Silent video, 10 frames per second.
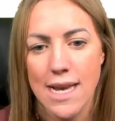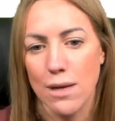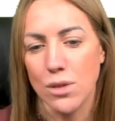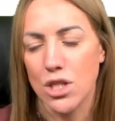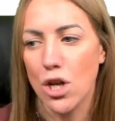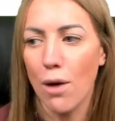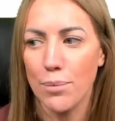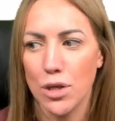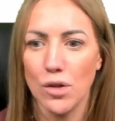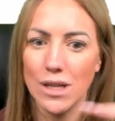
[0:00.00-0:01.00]
It was not
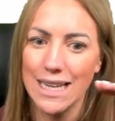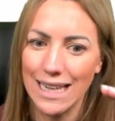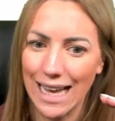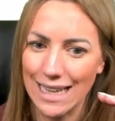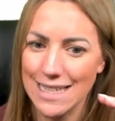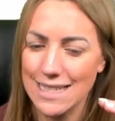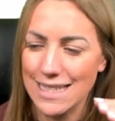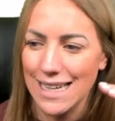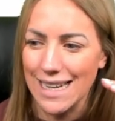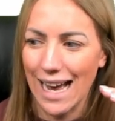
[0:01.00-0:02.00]
purely light
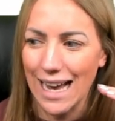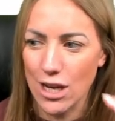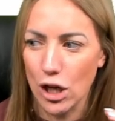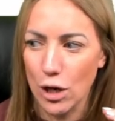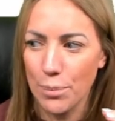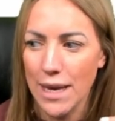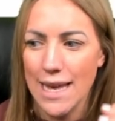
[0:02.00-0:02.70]
and high up.